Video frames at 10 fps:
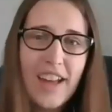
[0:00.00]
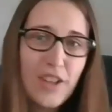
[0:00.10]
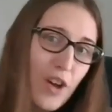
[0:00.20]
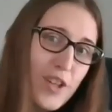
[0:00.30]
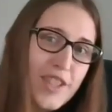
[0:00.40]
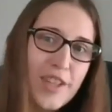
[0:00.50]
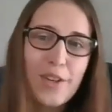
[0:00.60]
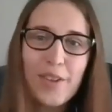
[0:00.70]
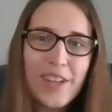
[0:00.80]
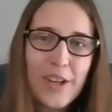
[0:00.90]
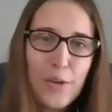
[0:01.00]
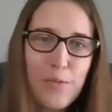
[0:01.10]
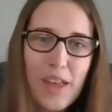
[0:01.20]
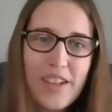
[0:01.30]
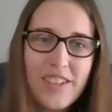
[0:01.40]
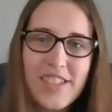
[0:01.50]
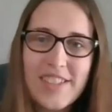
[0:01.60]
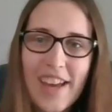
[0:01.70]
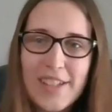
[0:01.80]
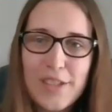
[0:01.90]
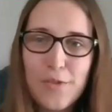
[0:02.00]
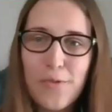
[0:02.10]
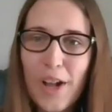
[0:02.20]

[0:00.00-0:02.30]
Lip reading: And also, if they decide to